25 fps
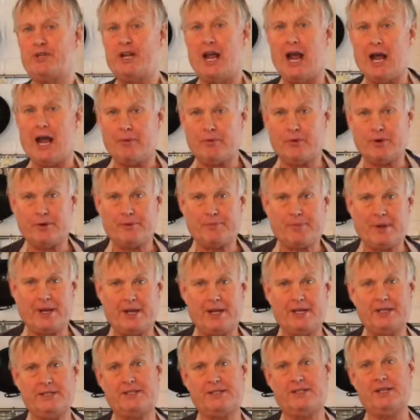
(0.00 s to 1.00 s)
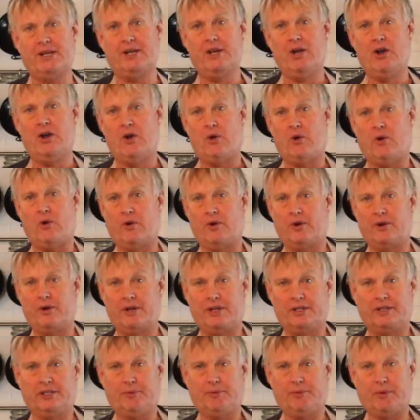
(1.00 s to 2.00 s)
tamarind paste or
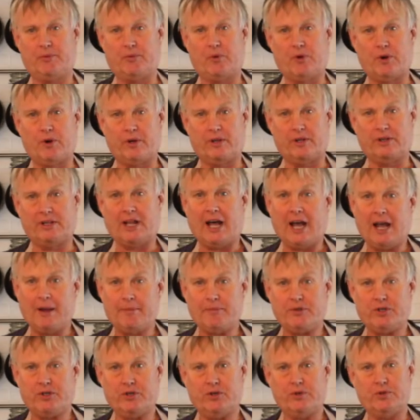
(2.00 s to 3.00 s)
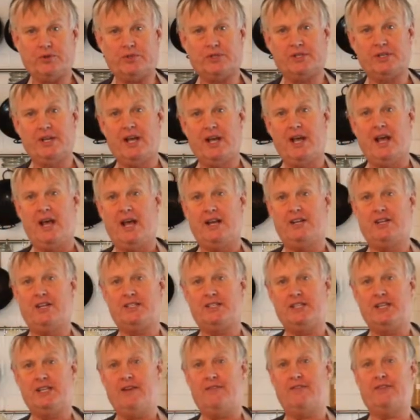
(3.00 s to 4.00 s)
a little bit more lime juice,
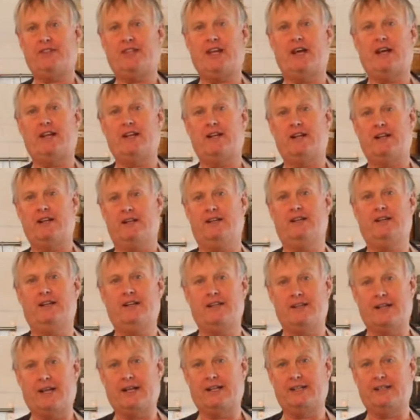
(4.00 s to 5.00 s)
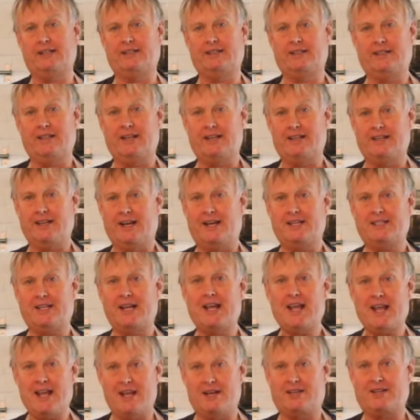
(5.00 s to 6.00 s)
just to give it that nice
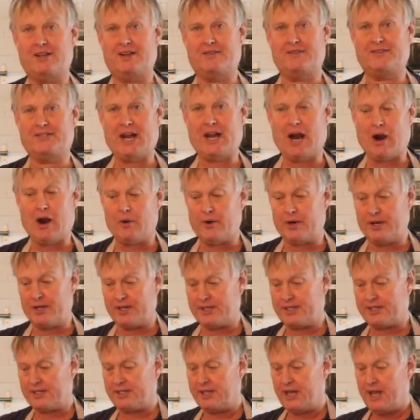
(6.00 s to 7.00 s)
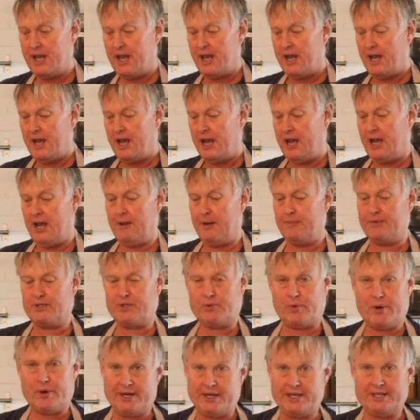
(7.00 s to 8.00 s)
hit of sourness.
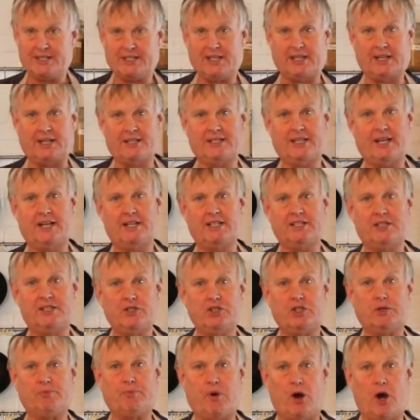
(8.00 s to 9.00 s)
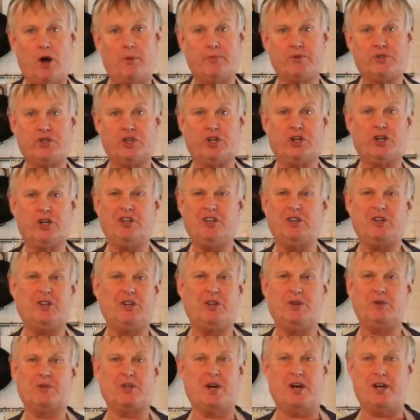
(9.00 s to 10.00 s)
Sweetness, like I said, is usually palm sugar. You
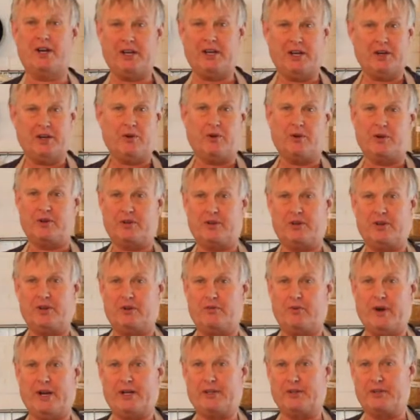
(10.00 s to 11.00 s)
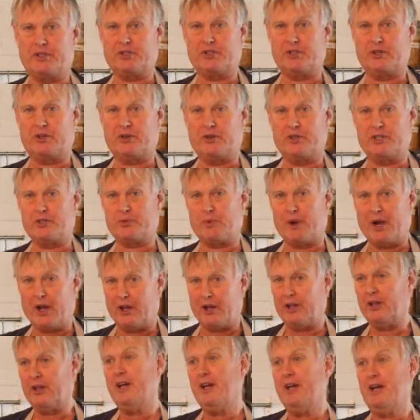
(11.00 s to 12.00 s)
could use honey or regular sugar as
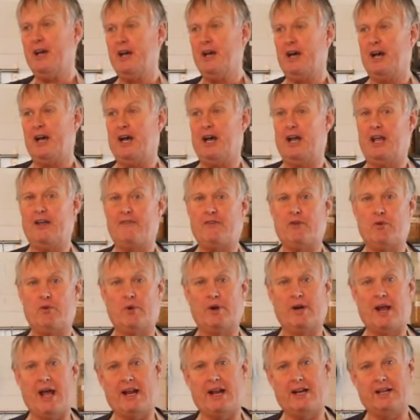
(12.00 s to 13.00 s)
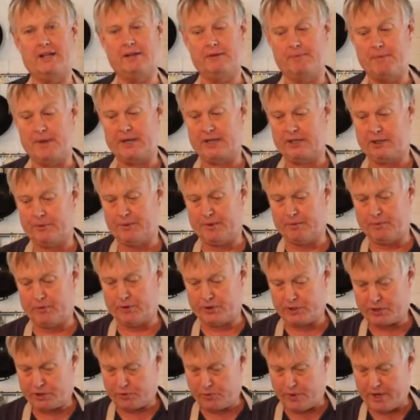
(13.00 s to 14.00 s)
well if you want to add it, make it a little bit
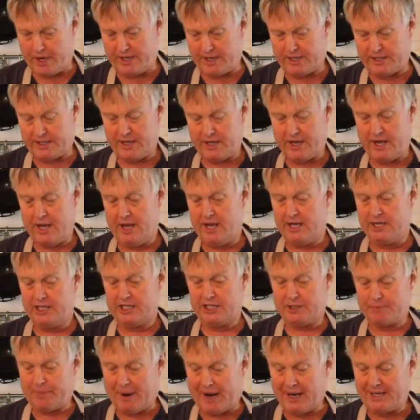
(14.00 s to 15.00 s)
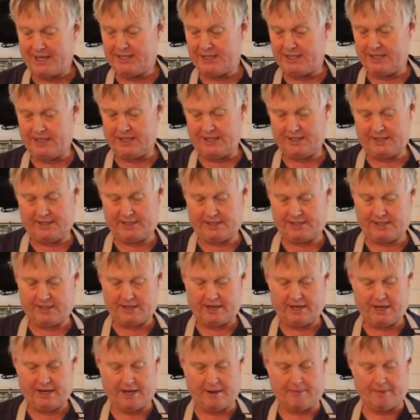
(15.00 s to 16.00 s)
more sweet. Spiciness,
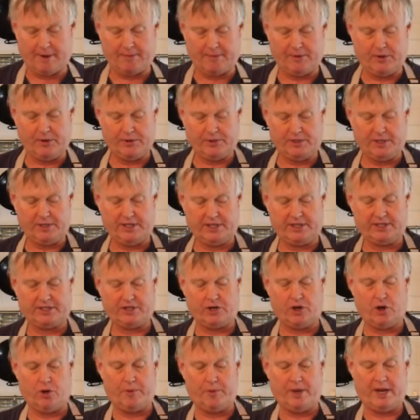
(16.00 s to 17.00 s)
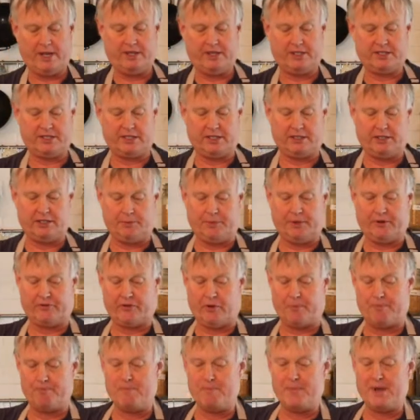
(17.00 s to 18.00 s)
I'm using this homemade. This is a little bit of
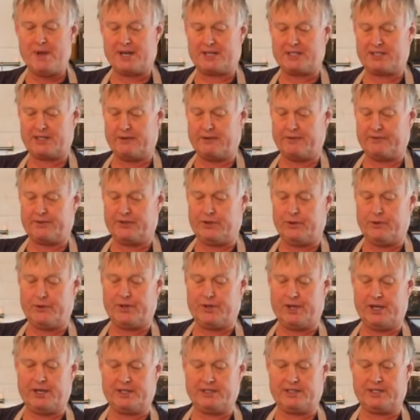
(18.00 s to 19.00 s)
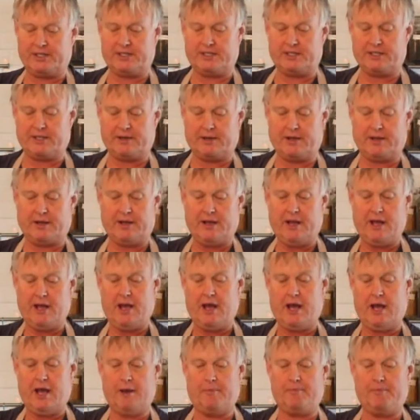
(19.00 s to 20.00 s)
a mix of two things. This is a
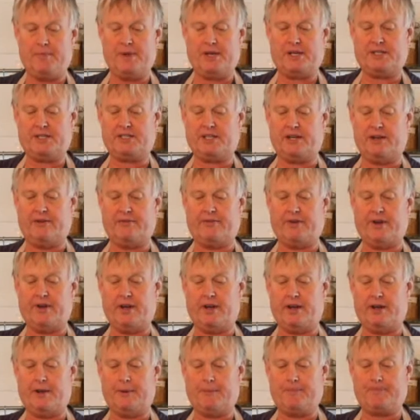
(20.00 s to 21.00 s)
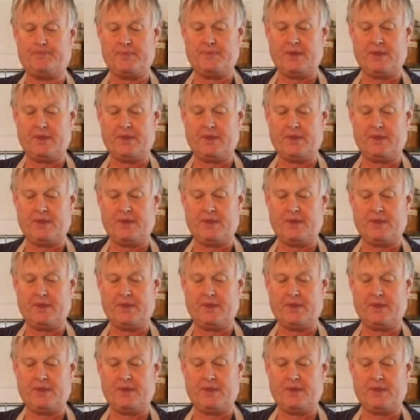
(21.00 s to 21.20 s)
mix of